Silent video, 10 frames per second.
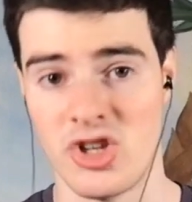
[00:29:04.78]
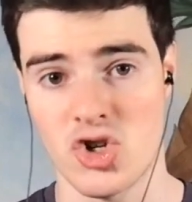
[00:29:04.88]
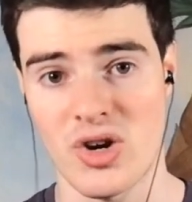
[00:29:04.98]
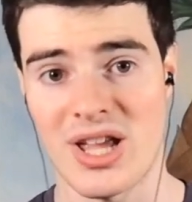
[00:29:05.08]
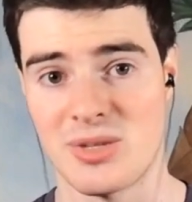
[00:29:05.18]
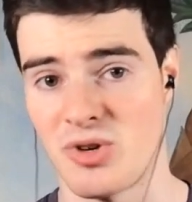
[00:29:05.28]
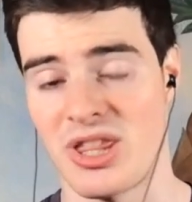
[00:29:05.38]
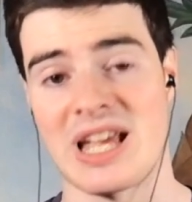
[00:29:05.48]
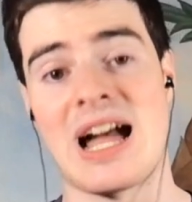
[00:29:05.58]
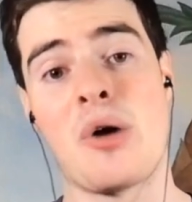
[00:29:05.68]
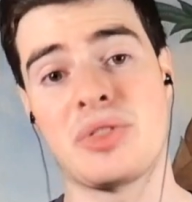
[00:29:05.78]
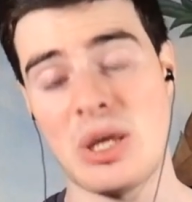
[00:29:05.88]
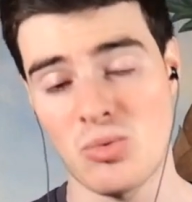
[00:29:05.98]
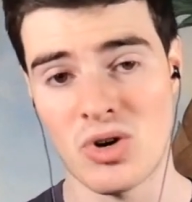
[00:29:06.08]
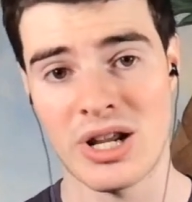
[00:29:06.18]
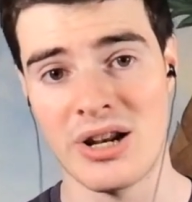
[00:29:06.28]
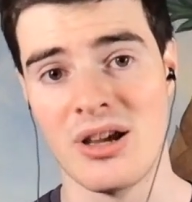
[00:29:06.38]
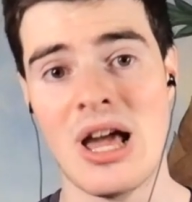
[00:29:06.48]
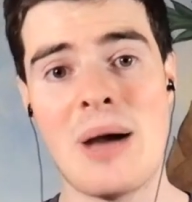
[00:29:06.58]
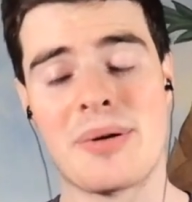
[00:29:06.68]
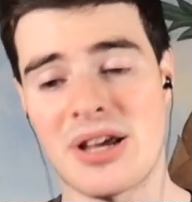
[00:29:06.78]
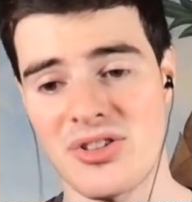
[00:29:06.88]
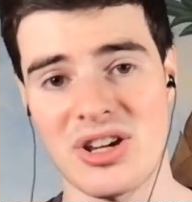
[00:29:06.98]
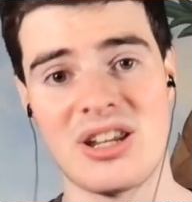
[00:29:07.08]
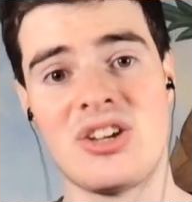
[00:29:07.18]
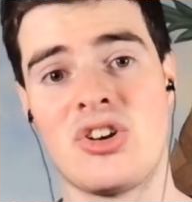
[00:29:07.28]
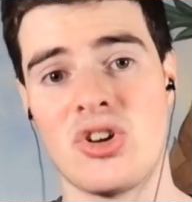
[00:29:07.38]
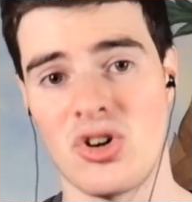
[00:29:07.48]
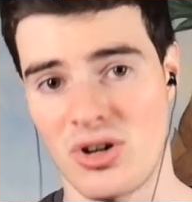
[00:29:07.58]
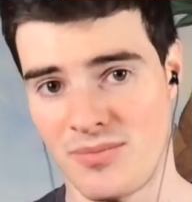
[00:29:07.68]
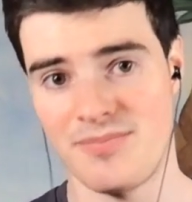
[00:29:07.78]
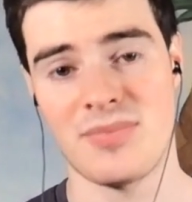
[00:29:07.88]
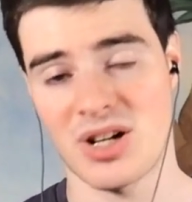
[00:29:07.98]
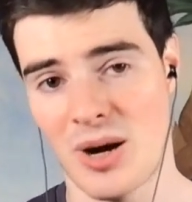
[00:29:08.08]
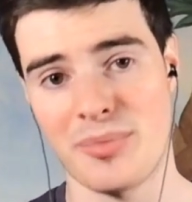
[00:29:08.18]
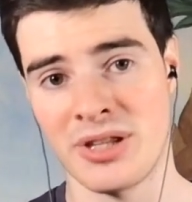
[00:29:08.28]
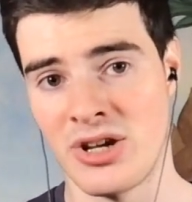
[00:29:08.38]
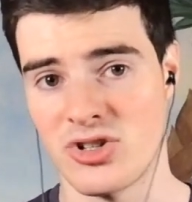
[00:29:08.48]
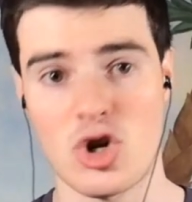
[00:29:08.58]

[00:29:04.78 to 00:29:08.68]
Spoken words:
trades where they got what they wanted, but now they're going to endure a couple of years.